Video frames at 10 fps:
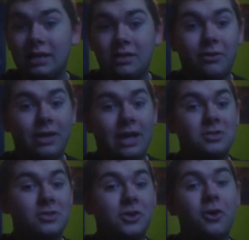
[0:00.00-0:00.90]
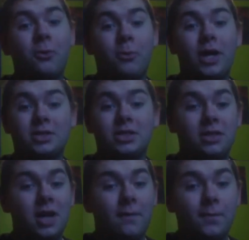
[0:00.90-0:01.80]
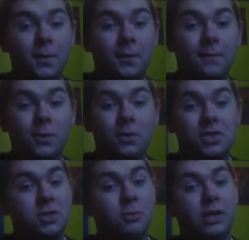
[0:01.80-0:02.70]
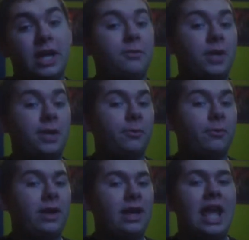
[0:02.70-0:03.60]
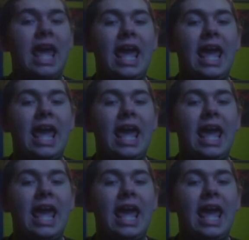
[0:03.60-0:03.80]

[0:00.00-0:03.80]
So yeah, just go and watch the dub version. You will, guys will not regret it.